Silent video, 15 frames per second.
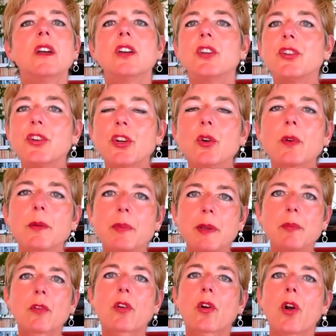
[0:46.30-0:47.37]
You know, when
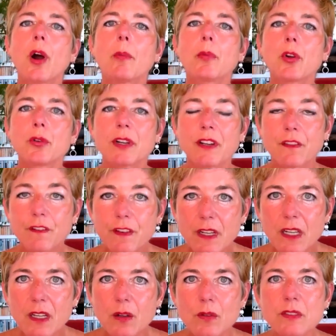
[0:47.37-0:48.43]
people are uploading
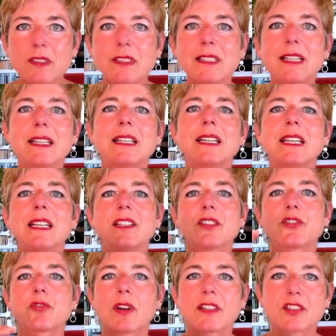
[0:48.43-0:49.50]
videos, they
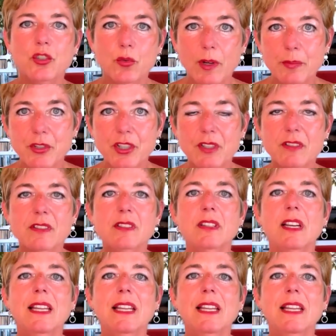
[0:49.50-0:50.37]
need transcriptions,